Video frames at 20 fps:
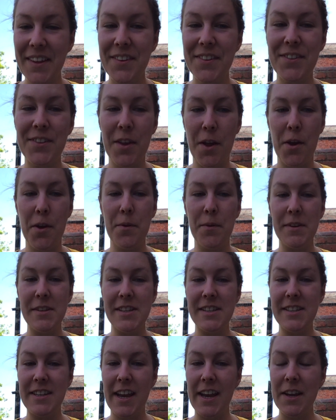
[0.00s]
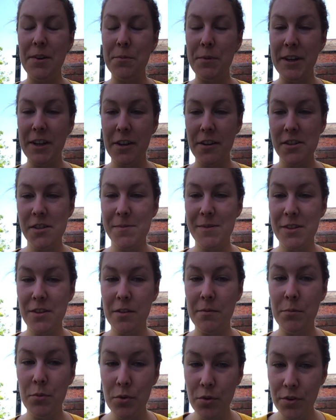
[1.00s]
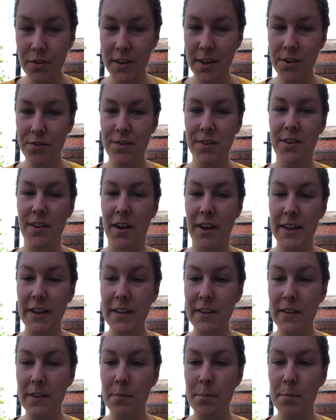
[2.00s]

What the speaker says: So today we're going to be doing more sensory science,